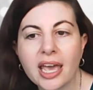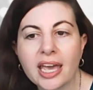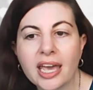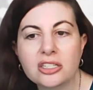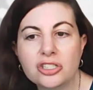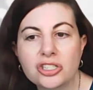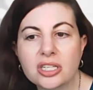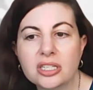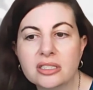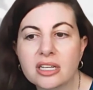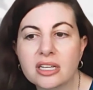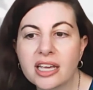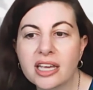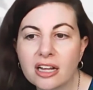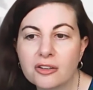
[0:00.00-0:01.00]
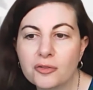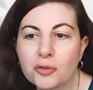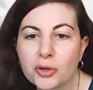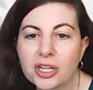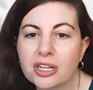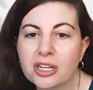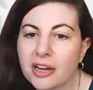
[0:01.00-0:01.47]
And she is a
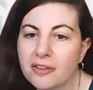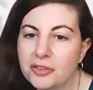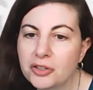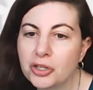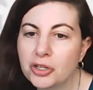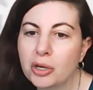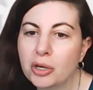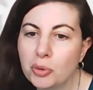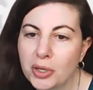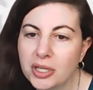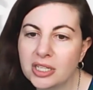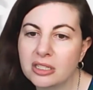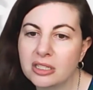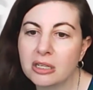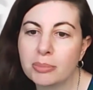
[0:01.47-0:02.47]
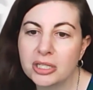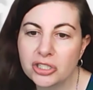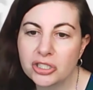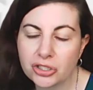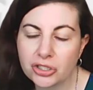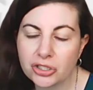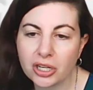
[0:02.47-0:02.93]
California governor appointed
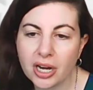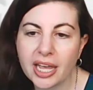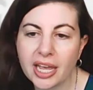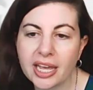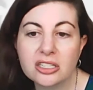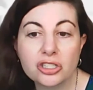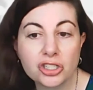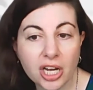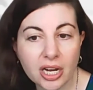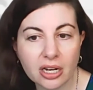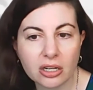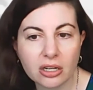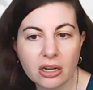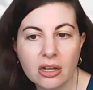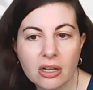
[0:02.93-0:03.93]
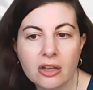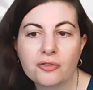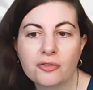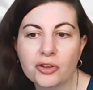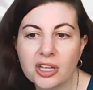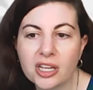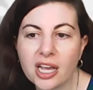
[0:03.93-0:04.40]
commissioner and chair
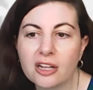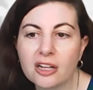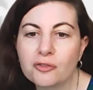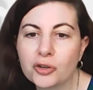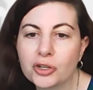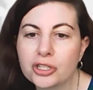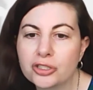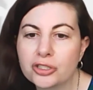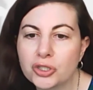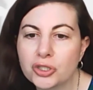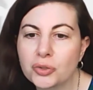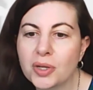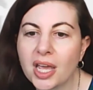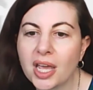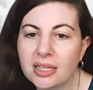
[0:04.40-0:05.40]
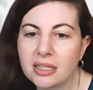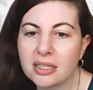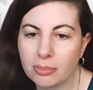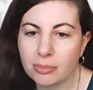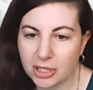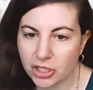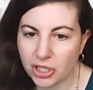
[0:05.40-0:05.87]
for the California Student Aid
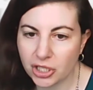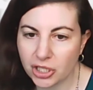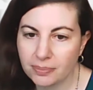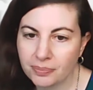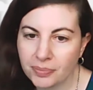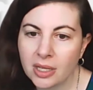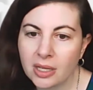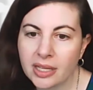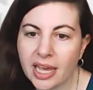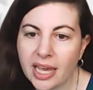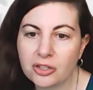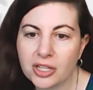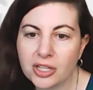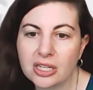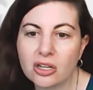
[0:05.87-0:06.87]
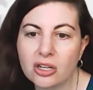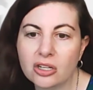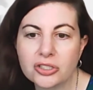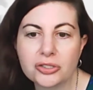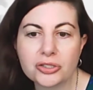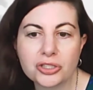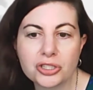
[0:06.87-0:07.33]
Commission. Catalina
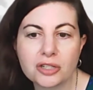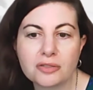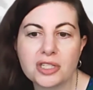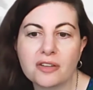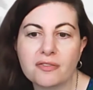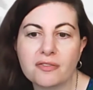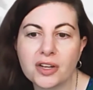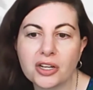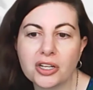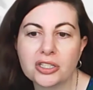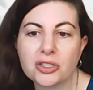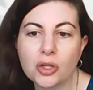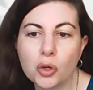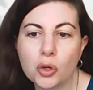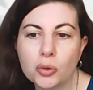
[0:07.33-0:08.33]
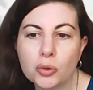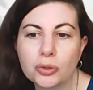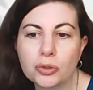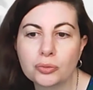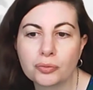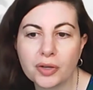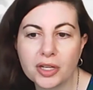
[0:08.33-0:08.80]
also serves on various
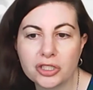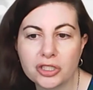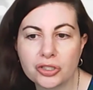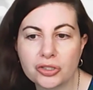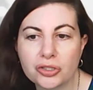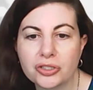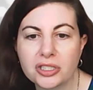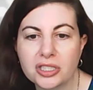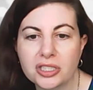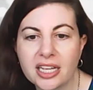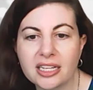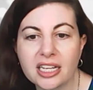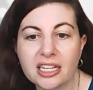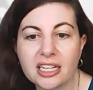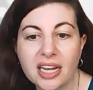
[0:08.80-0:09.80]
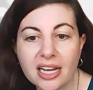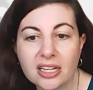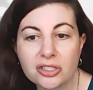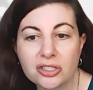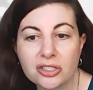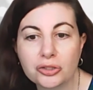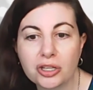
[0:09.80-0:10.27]
local, regional, state, and
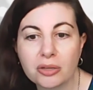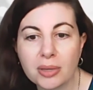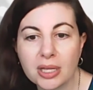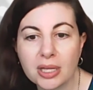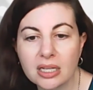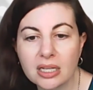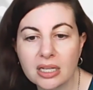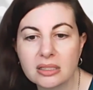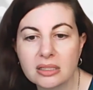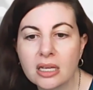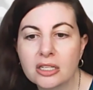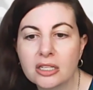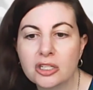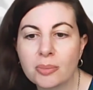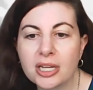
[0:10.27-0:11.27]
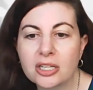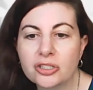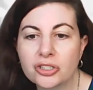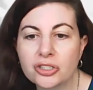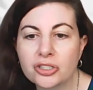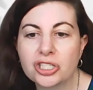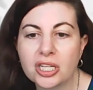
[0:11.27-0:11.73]
national committees to make
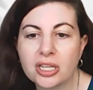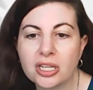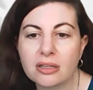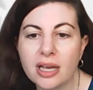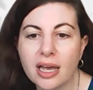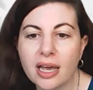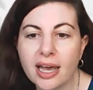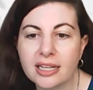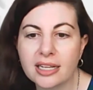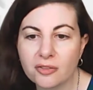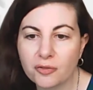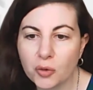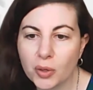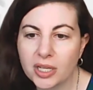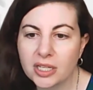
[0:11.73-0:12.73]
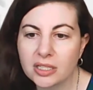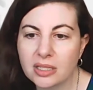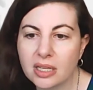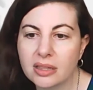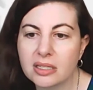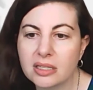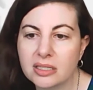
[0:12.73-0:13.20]
sure she has a voice
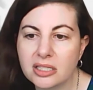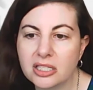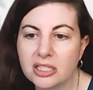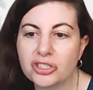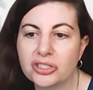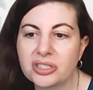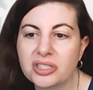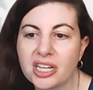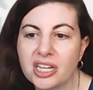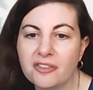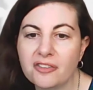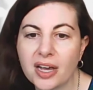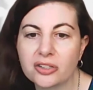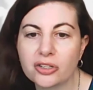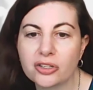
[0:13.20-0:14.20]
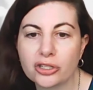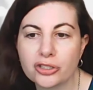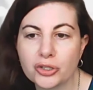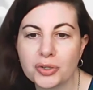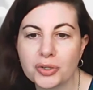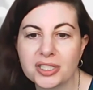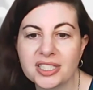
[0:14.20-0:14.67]
in the decisions that affect our
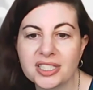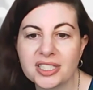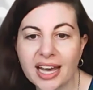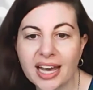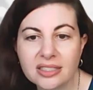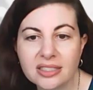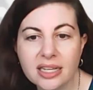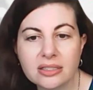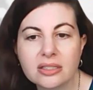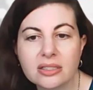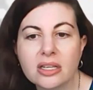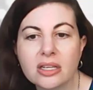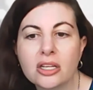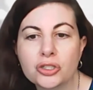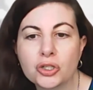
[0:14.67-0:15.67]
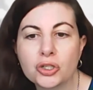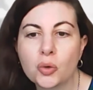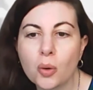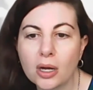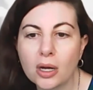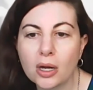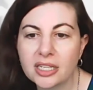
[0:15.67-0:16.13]
students' access to
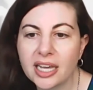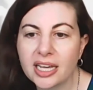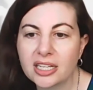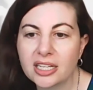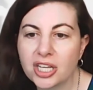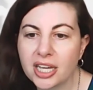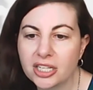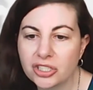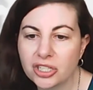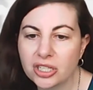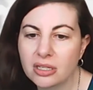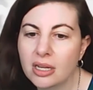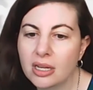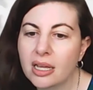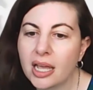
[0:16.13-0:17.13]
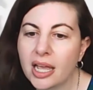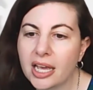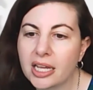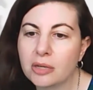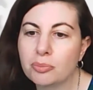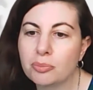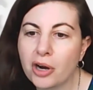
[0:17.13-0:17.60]
quality education
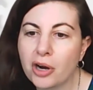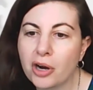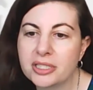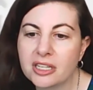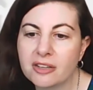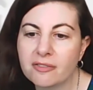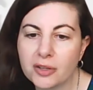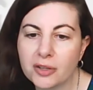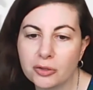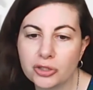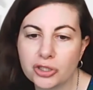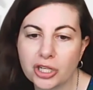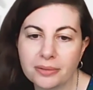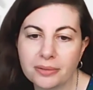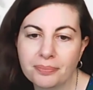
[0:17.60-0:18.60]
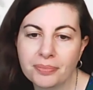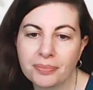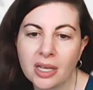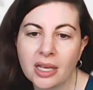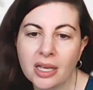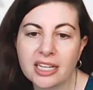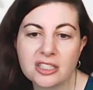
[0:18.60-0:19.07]
and a promising future.
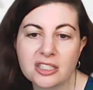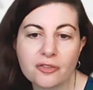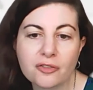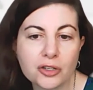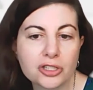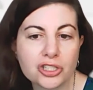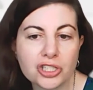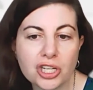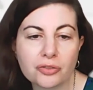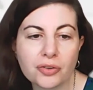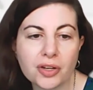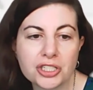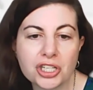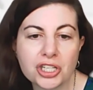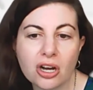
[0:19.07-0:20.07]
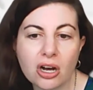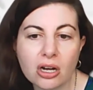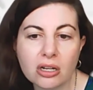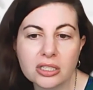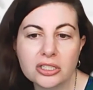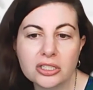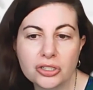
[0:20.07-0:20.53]
As a first generation
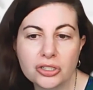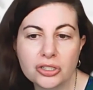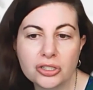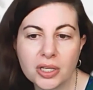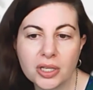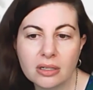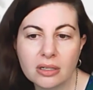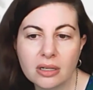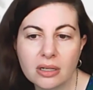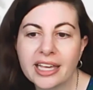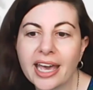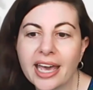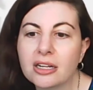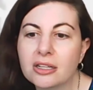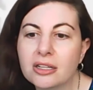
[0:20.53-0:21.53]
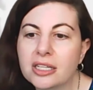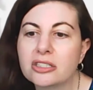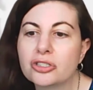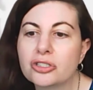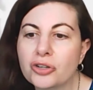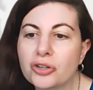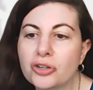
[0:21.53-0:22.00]
college student, Catalina
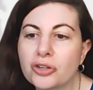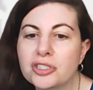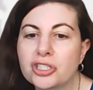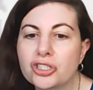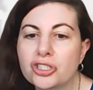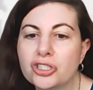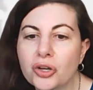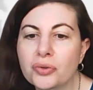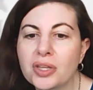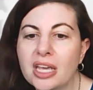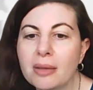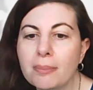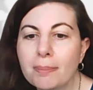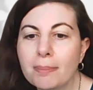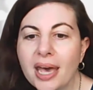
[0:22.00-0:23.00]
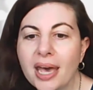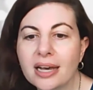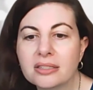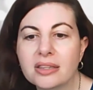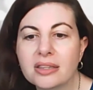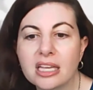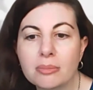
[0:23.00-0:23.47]
strives to show the
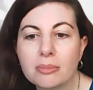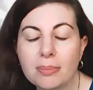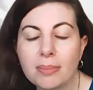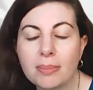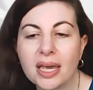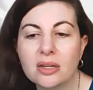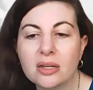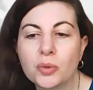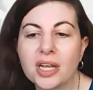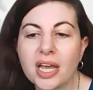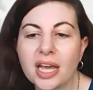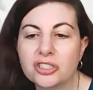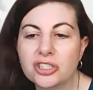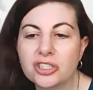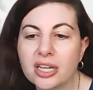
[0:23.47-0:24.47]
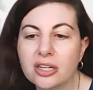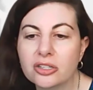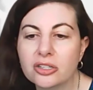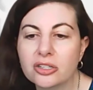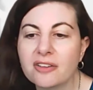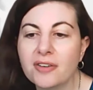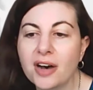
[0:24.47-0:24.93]
impact that can be made when
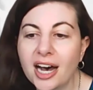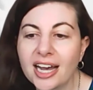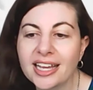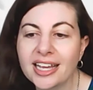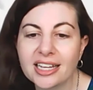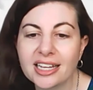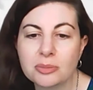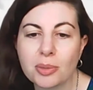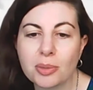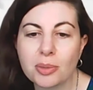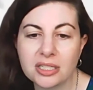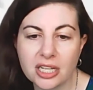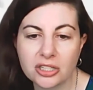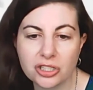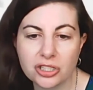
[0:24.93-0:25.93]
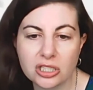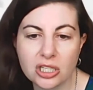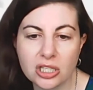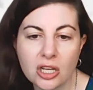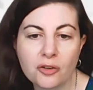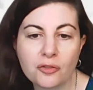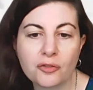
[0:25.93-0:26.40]
educators have high expectations
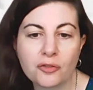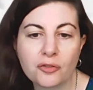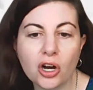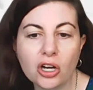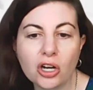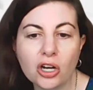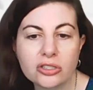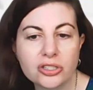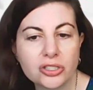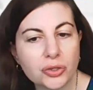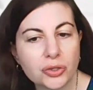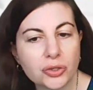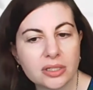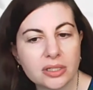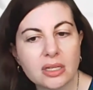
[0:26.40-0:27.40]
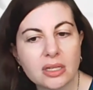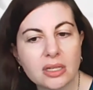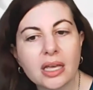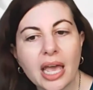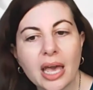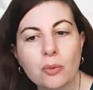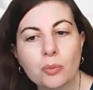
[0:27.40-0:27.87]
for all students
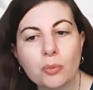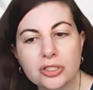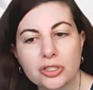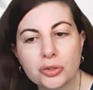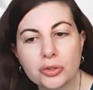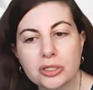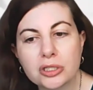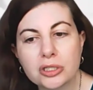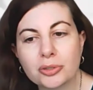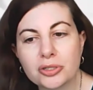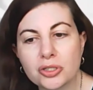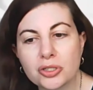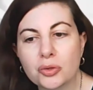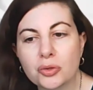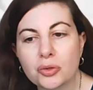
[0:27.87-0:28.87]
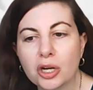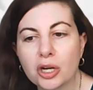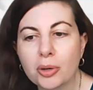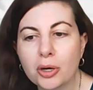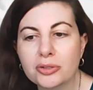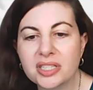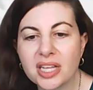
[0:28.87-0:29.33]
and when students pursue their
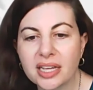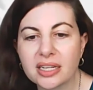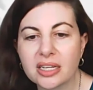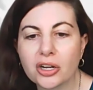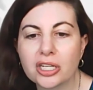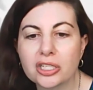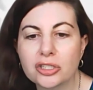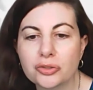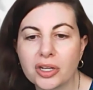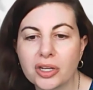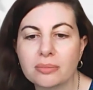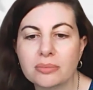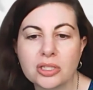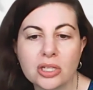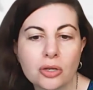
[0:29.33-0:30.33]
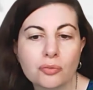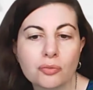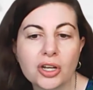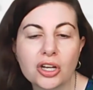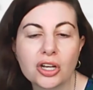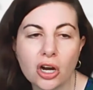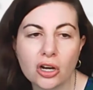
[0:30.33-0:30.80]
post-secondary dreams,
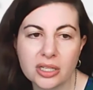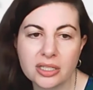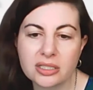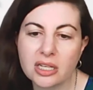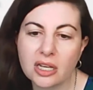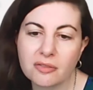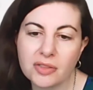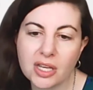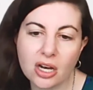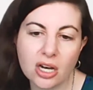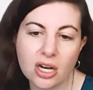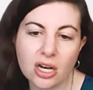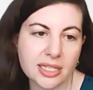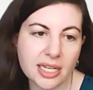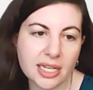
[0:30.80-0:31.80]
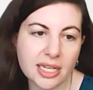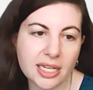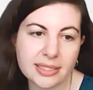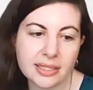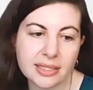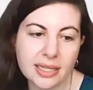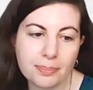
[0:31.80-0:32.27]
regardless of the odds
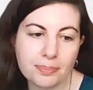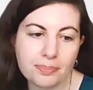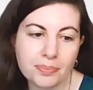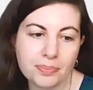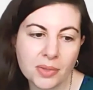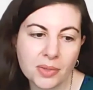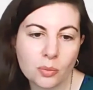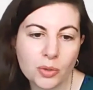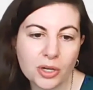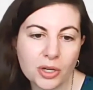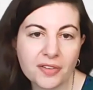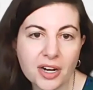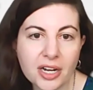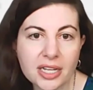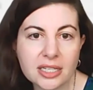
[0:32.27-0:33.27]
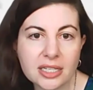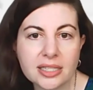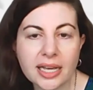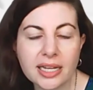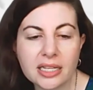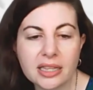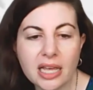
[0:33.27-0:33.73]
against them. We are very
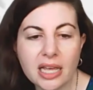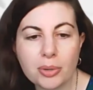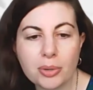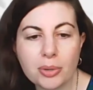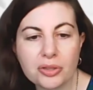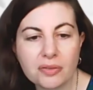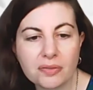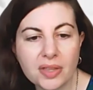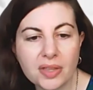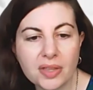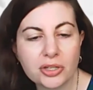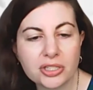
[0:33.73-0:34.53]
excited that both of them